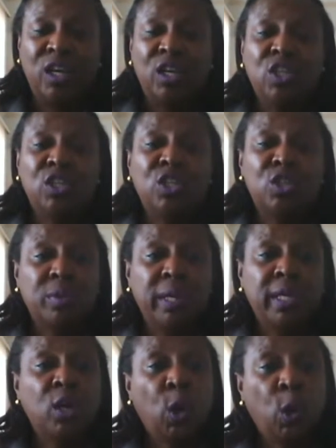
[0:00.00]
to
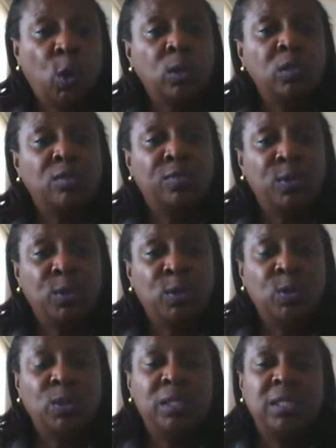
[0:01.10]
treat colds,
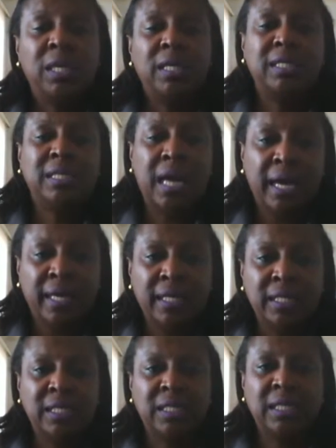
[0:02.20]
flus,
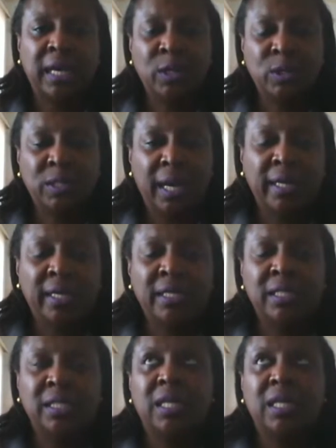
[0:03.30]
sinusitis,